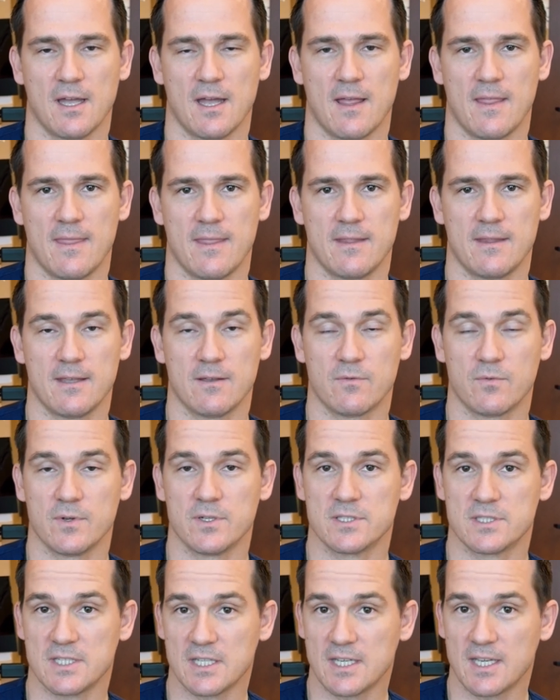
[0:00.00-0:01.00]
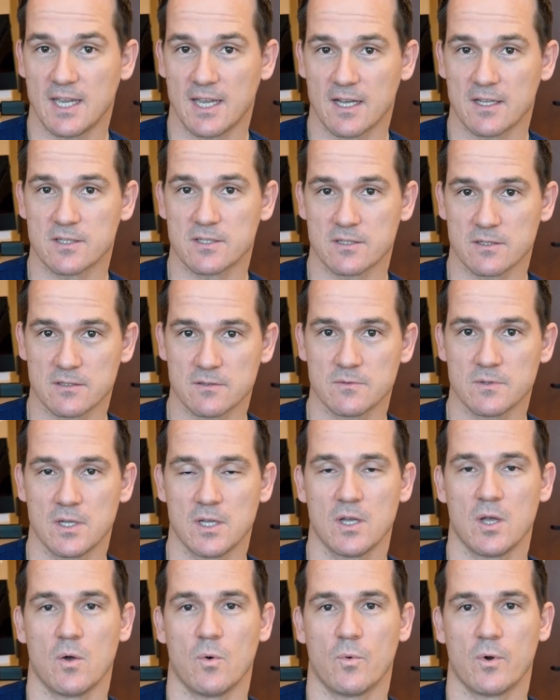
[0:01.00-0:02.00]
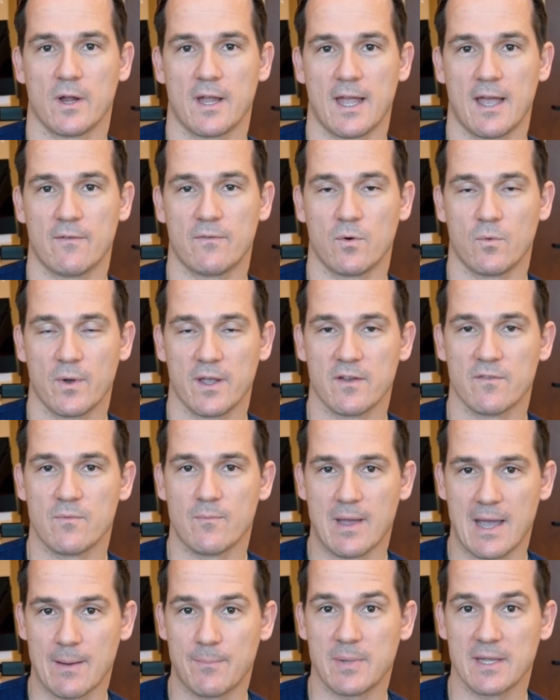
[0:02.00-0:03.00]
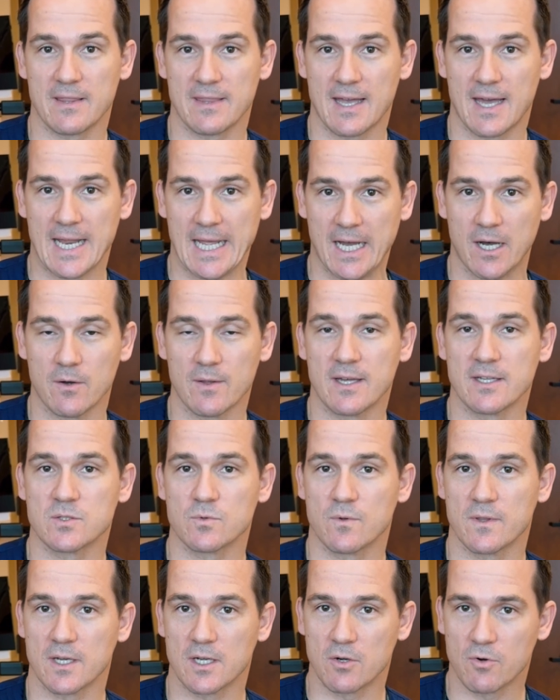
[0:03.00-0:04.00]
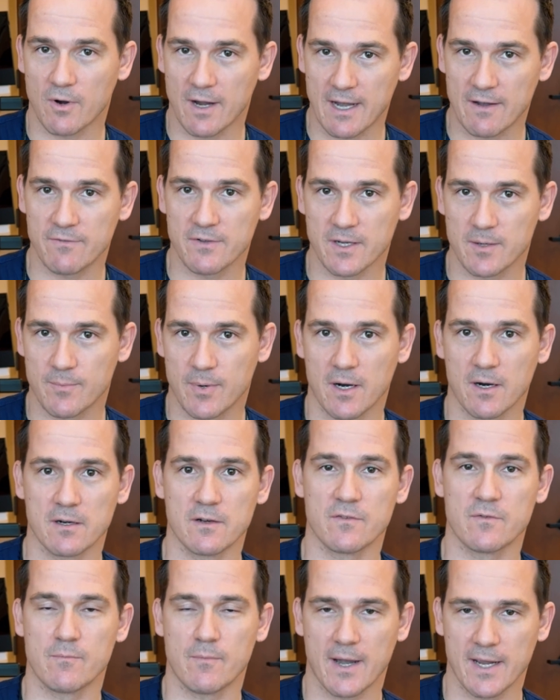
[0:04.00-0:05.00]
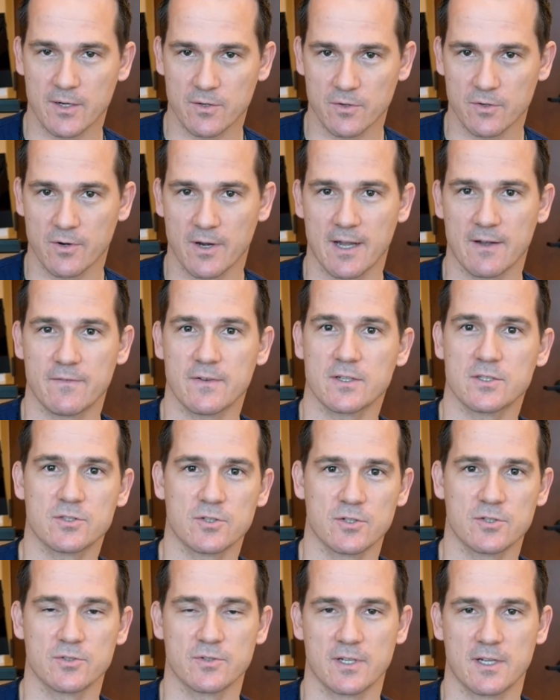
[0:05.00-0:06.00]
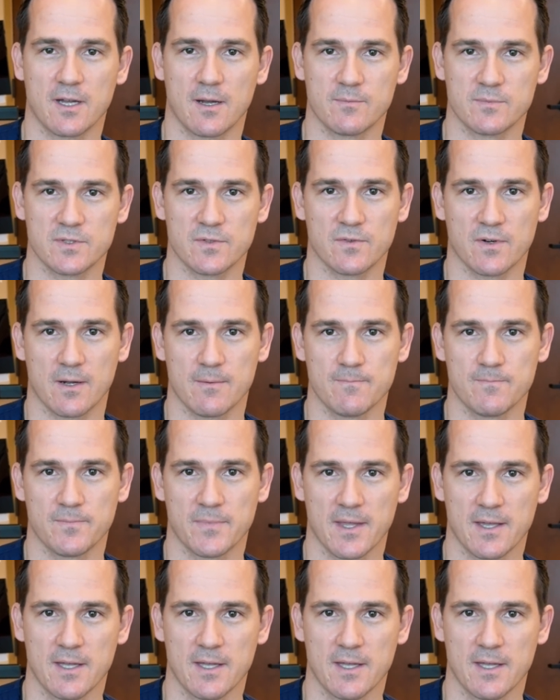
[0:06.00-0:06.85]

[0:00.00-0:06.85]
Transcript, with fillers: And if we see cancer, we have a way of mapping that out. That's where the graphic part of micrographic surgery comes from.